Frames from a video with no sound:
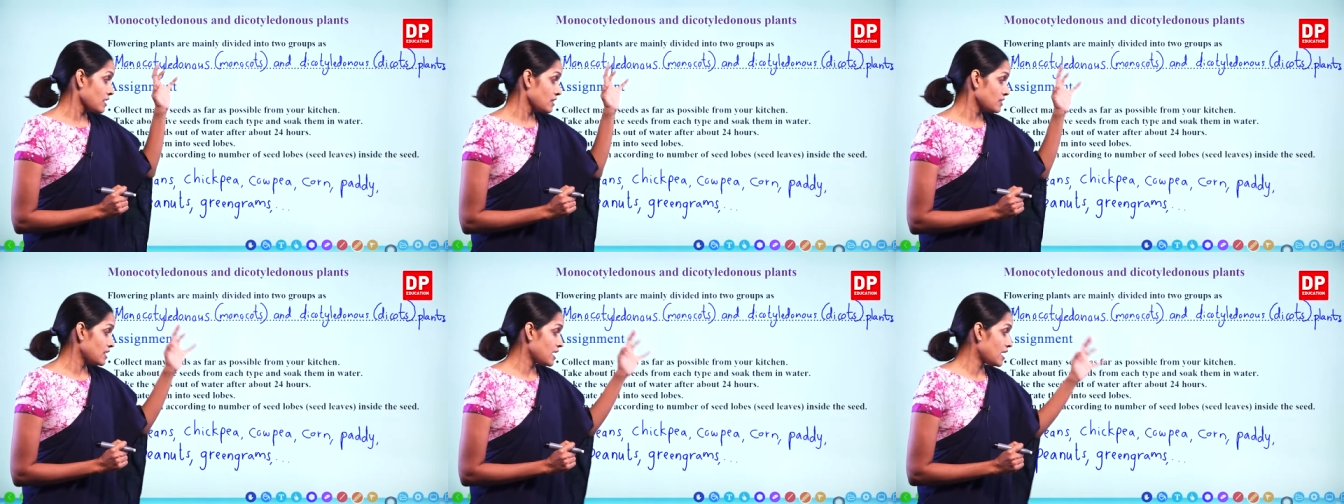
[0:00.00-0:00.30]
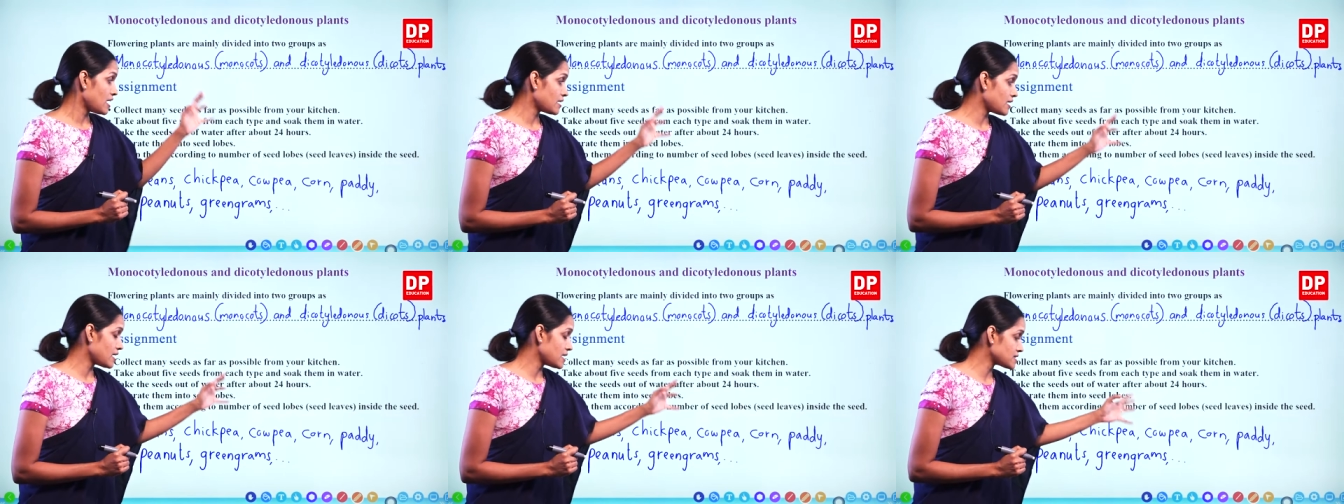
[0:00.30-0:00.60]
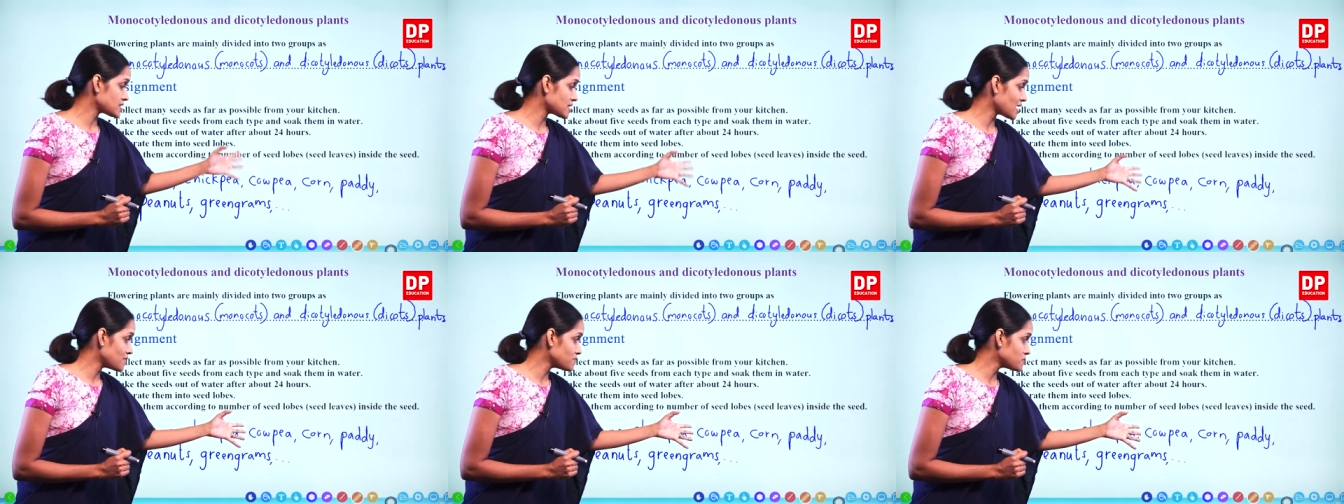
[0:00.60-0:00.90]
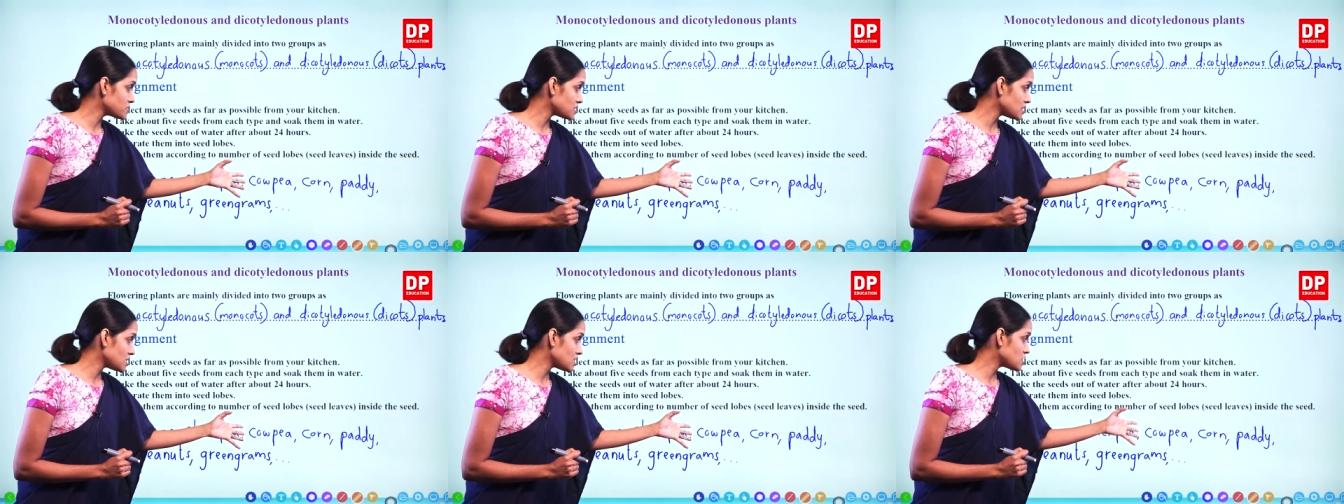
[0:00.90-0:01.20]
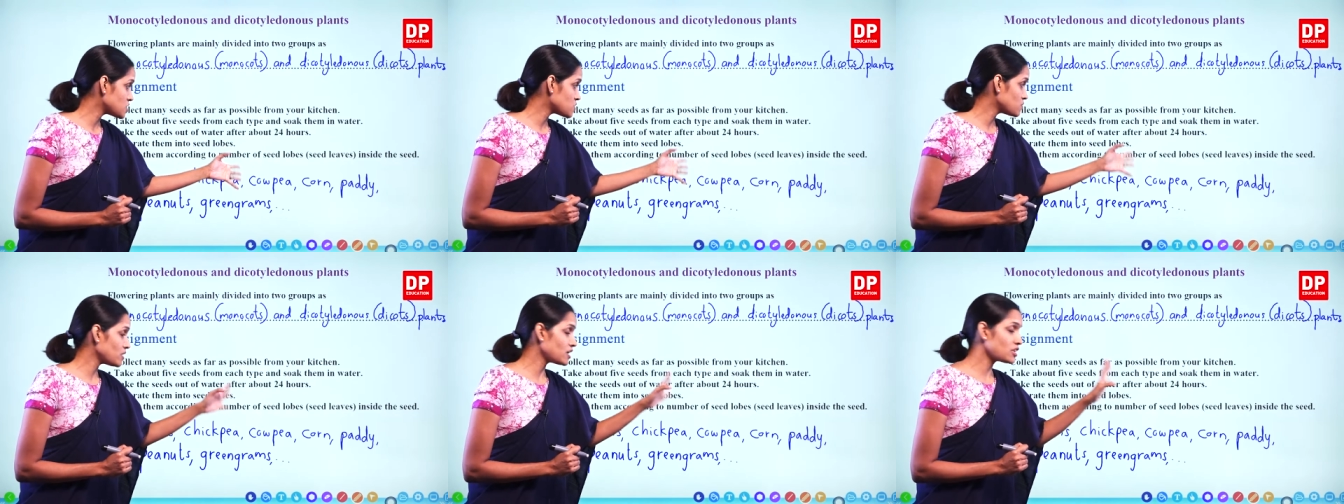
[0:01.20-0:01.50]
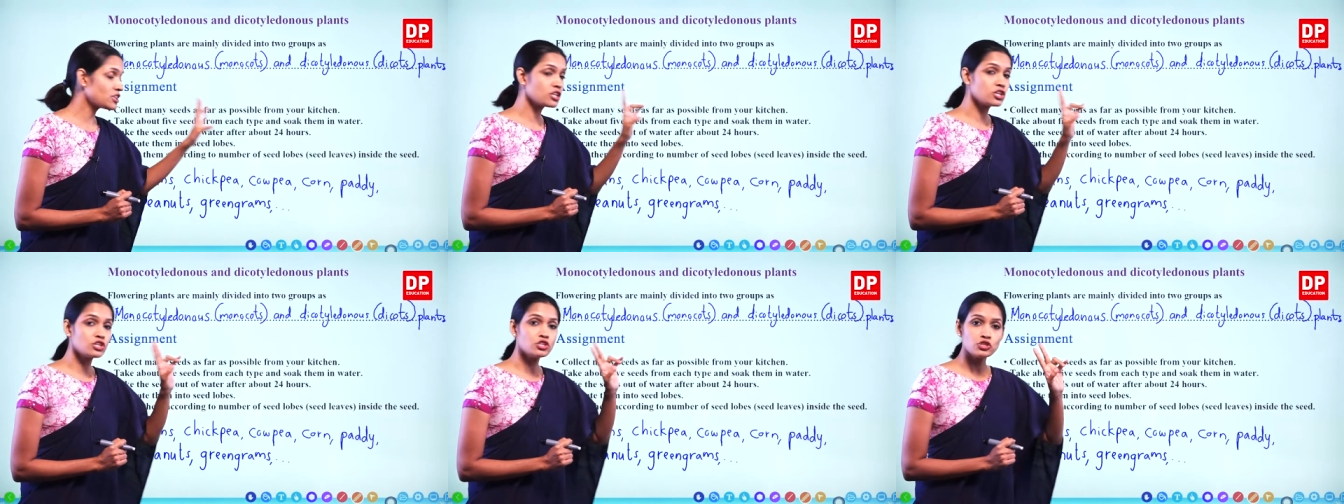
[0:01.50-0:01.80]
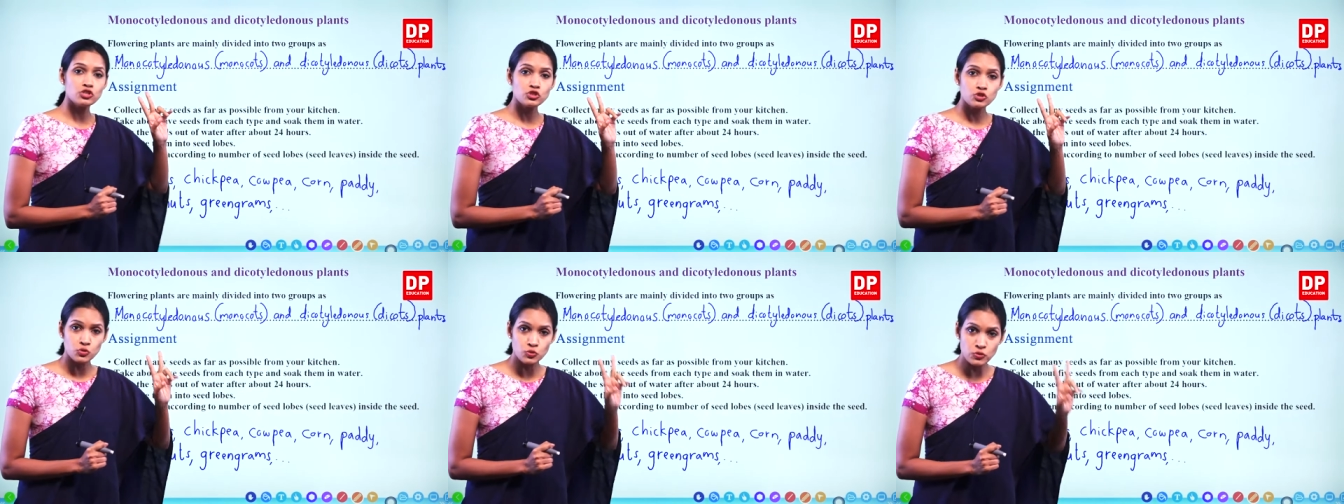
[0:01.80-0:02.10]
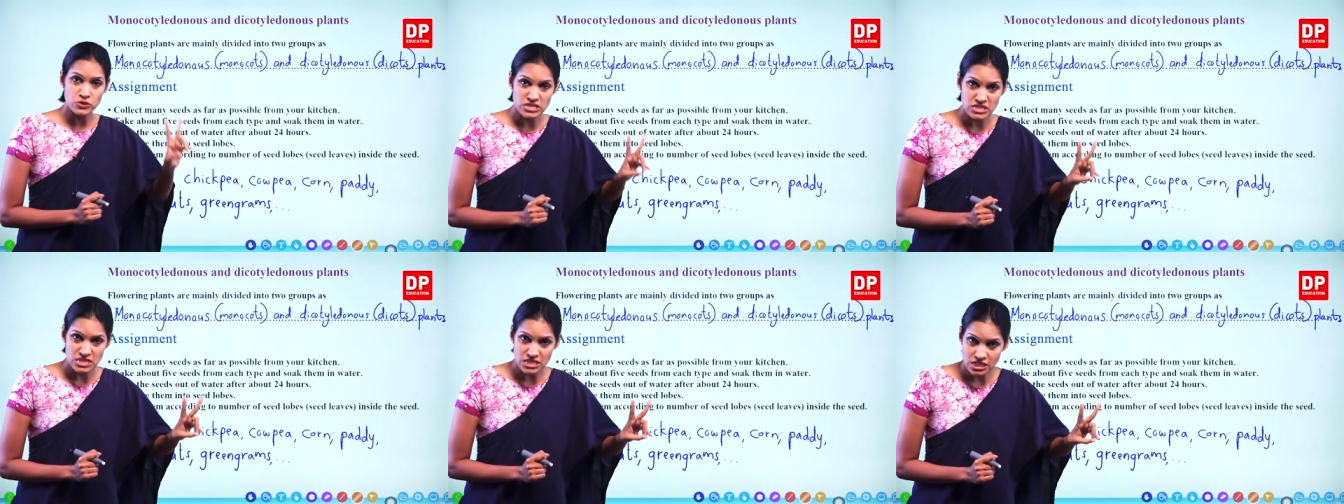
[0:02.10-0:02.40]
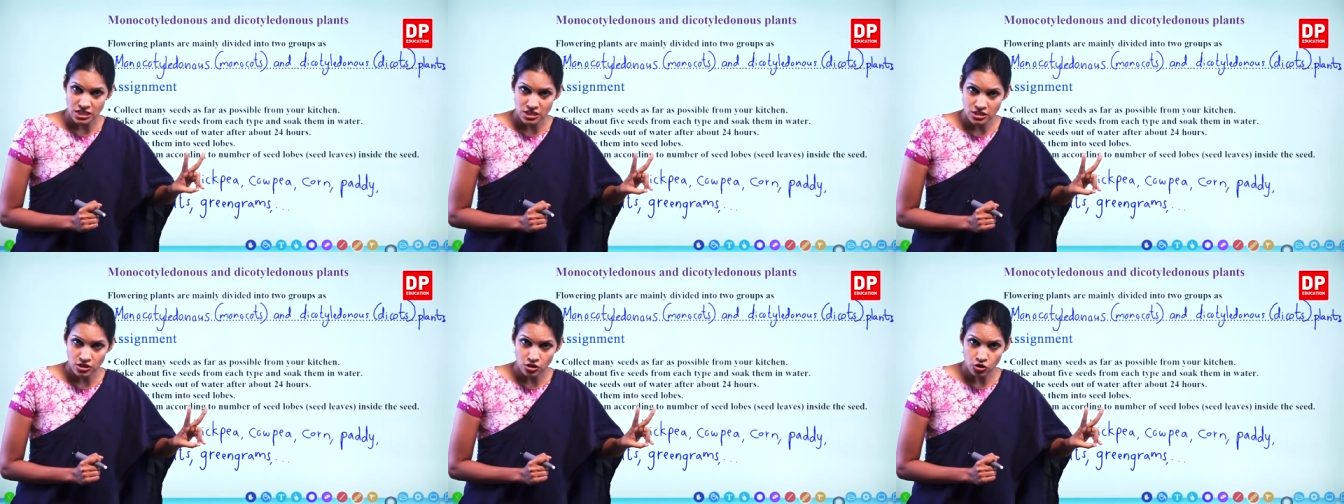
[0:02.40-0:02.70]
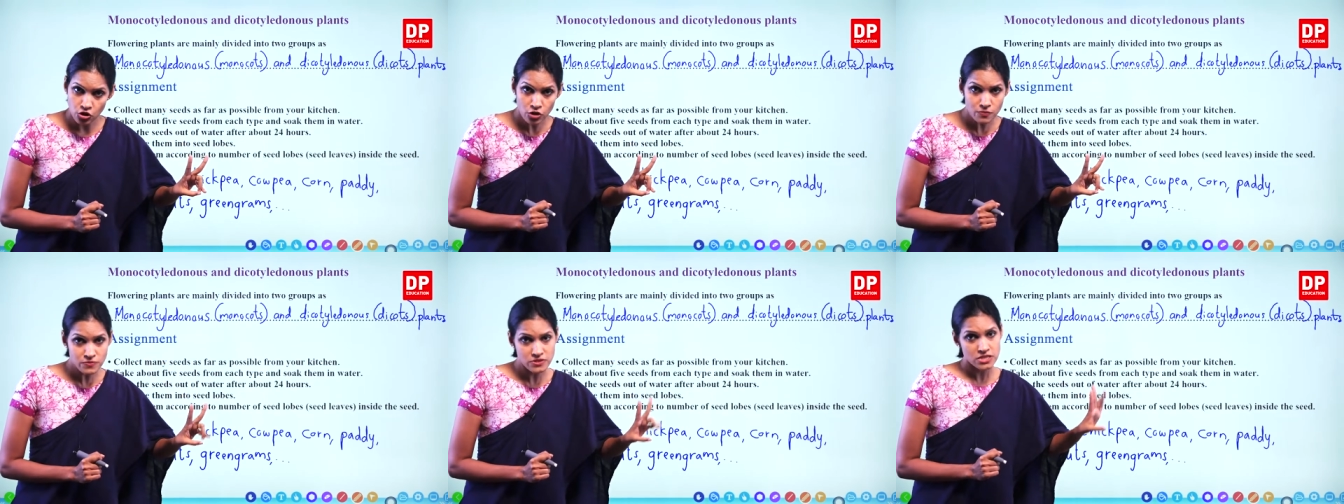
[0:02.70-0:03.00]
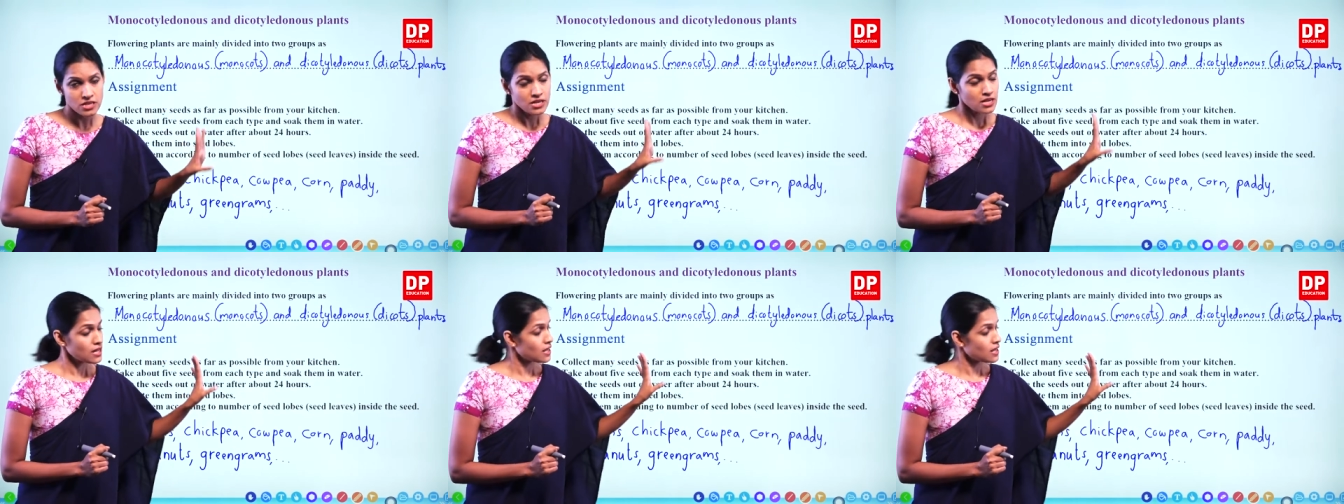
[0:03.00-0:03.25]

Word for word: there are some seeds with two seed lobes